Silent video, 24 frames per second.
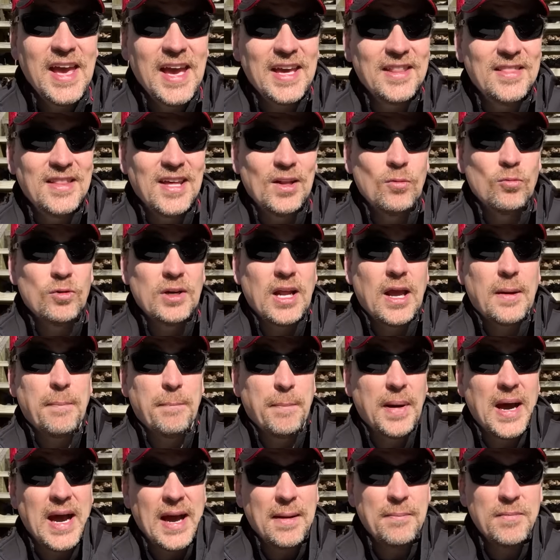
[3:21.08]
And then when I
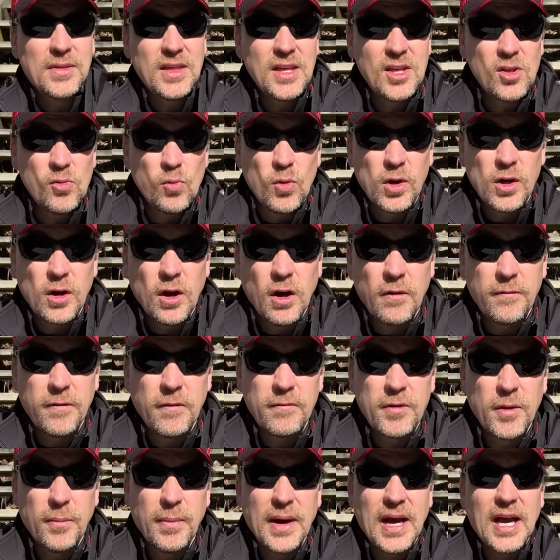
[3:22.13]
pop this one off of
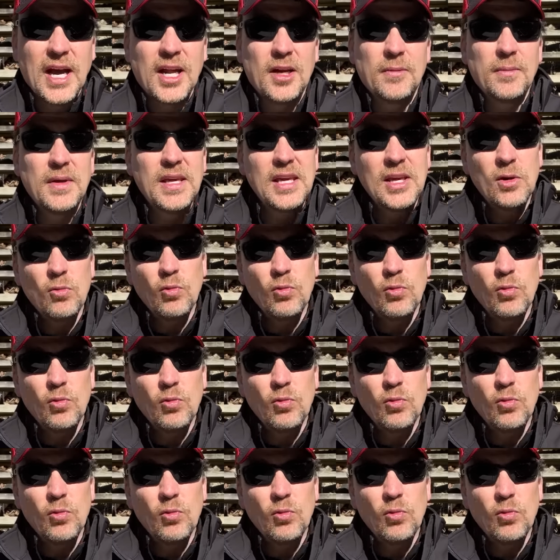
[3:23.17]
the bottom, it